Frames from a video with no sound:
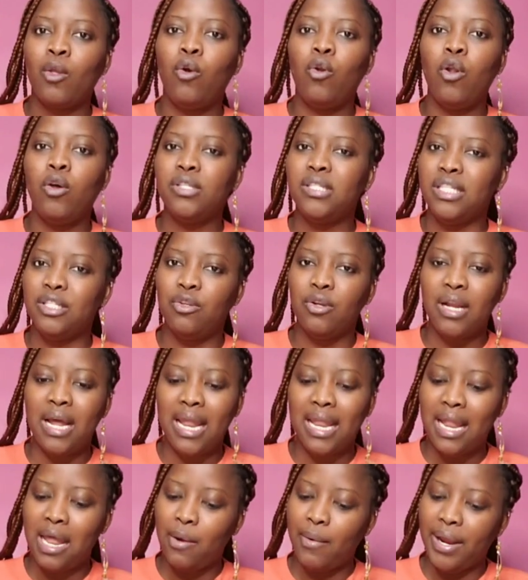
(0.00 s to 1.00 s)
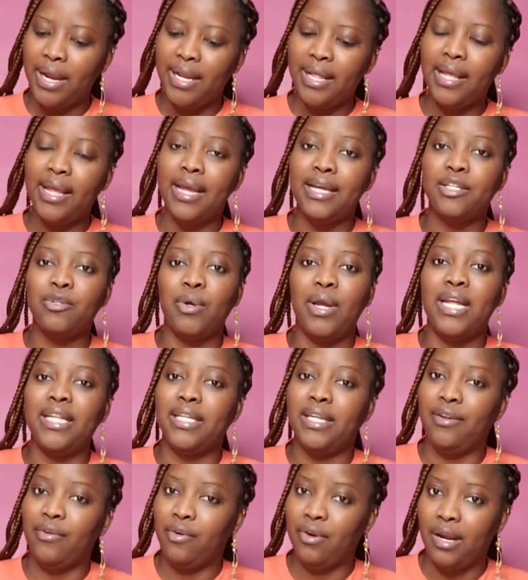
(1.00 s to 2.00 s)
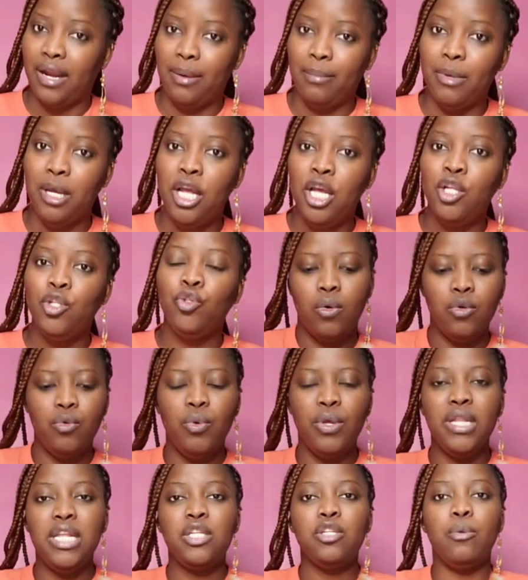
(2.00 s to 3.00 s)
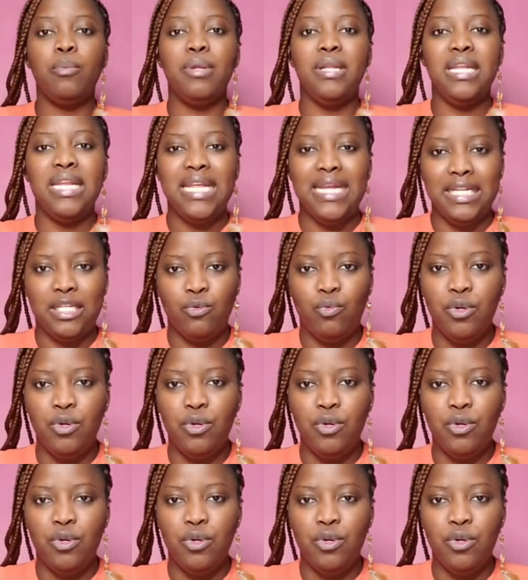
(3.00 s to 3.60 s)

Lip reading: Close it. Don't allow any air to enter the cream. We need to be neat.